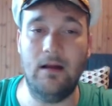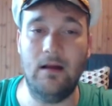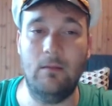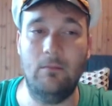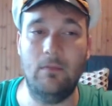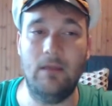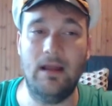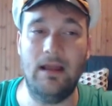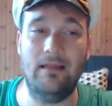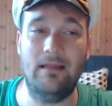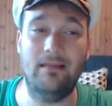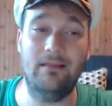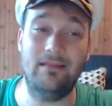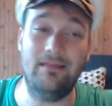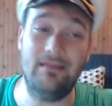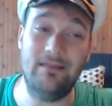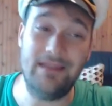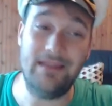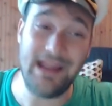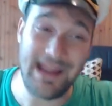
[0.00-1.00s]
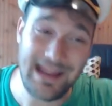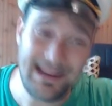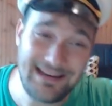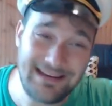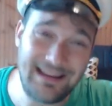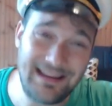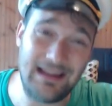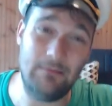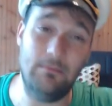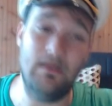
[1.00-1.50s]
And the end
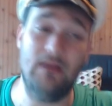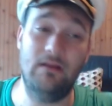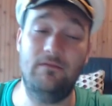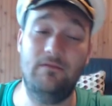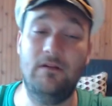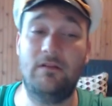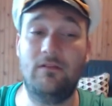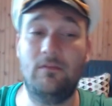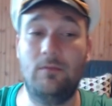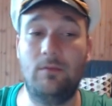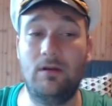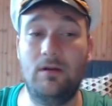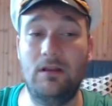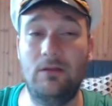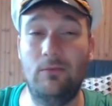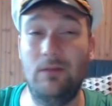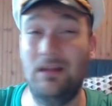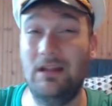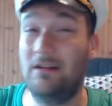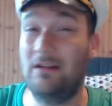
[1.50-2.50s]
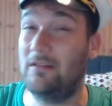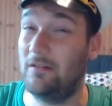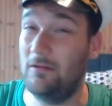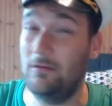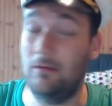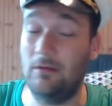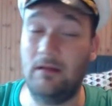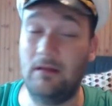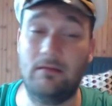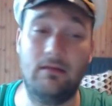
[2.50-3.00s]
game benefits are pretty weak
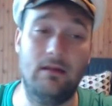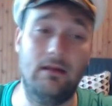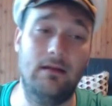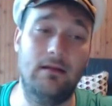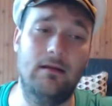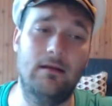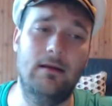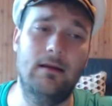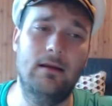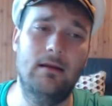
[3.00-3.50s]
too, I think.